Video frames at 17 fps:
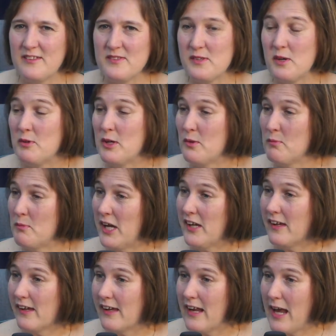And so we were
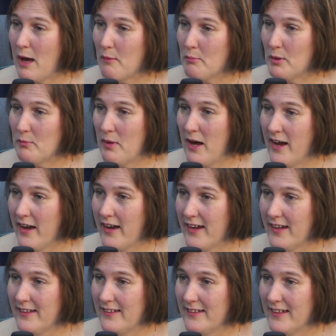making an apple
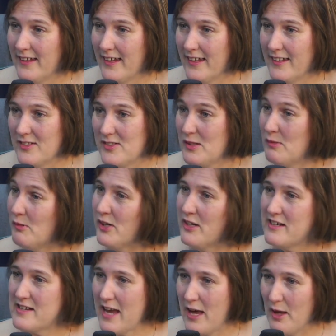pie, and she
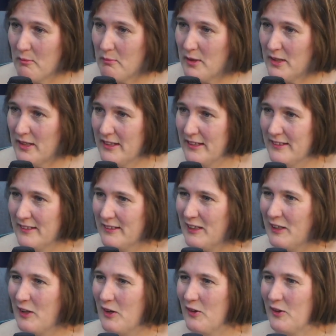wanted to help me,
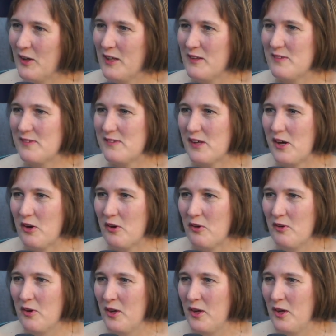and
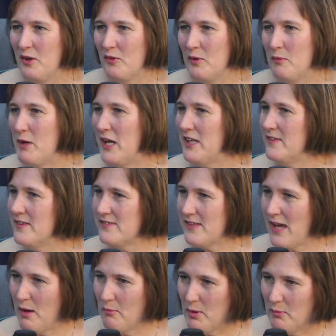so we made
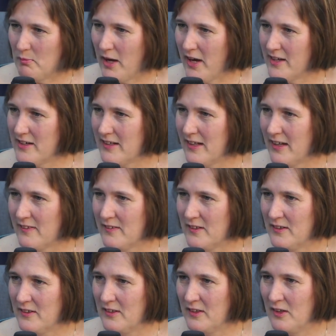this apple pie
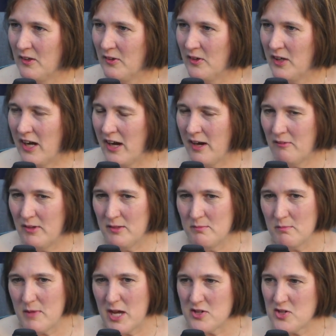together, and I
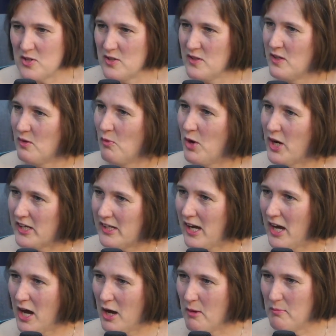would measure the 1
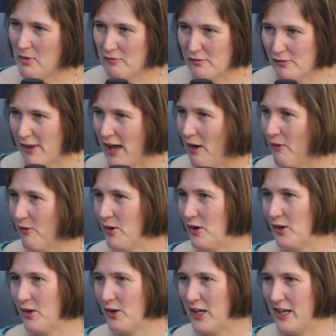cup of
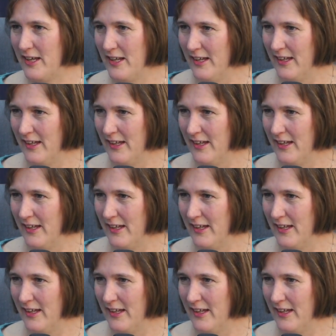flour and